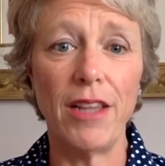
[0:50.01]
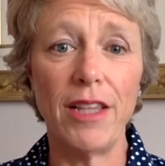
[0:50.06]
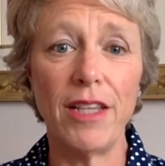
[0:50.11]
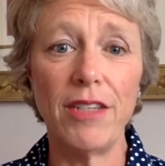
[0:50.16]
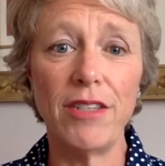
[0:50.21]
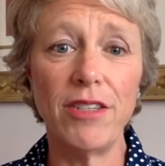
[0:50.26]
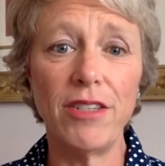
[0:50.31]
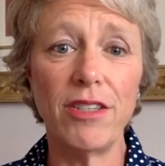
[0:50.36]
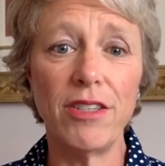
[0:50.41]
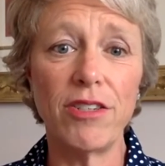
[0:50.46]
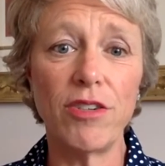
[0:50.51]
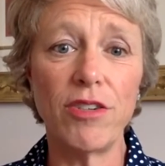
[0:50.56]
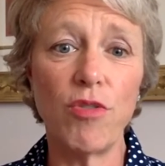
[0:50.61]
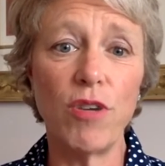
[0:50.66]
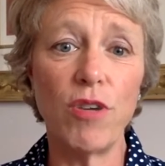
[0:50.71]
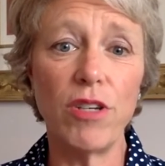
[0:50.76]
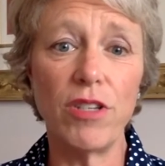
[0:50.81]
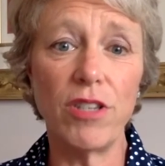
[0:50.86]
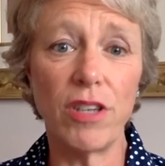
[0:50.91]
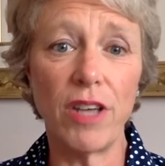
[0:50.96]
This is
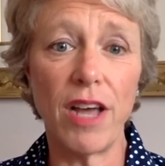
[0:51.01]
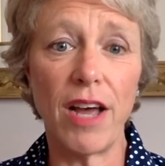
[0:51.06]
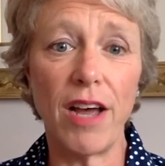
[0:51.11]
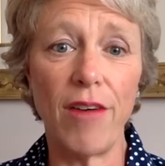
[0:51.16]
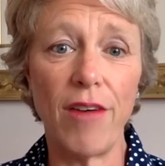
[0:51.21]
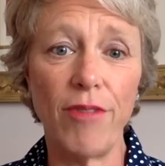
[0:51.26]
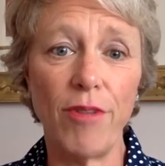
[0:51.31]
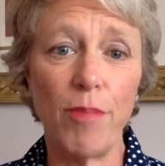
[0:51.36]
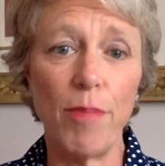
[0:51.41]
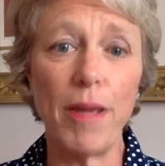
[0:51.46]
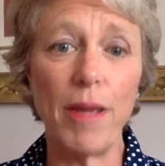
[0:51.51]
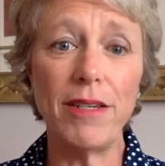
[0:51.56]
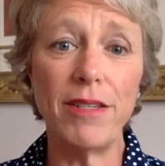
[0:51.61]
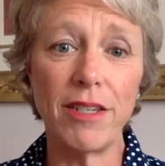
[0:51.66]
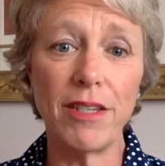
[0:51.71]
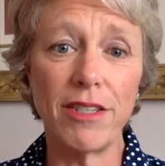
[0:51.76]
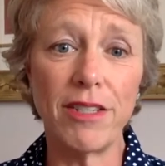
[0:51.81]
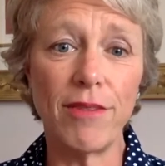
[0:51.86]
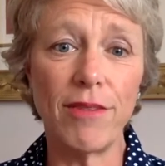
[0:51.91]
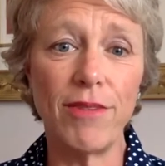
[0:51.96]
going to have the
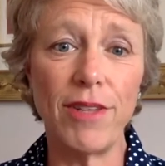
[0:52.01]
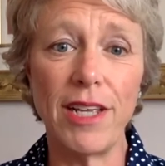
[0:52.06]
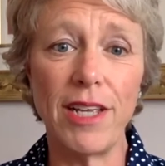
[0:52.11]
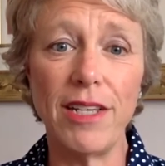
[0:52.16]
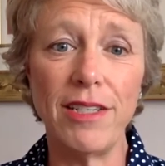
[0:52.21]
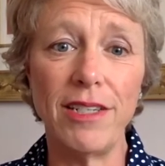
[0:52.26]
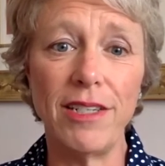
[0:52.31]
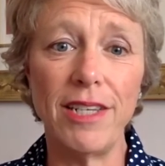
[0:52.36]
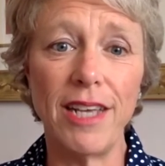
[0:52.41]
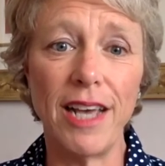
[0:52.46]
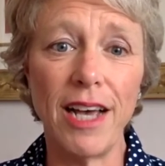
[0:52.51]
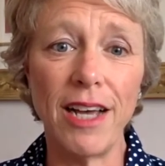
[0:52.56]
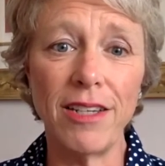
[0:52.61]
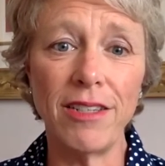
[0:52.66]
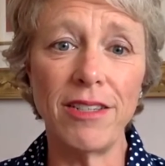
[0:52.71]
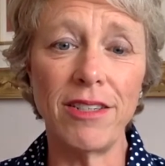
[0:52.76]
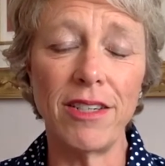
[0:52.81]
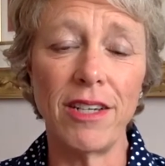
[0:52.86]
basics of the ECS,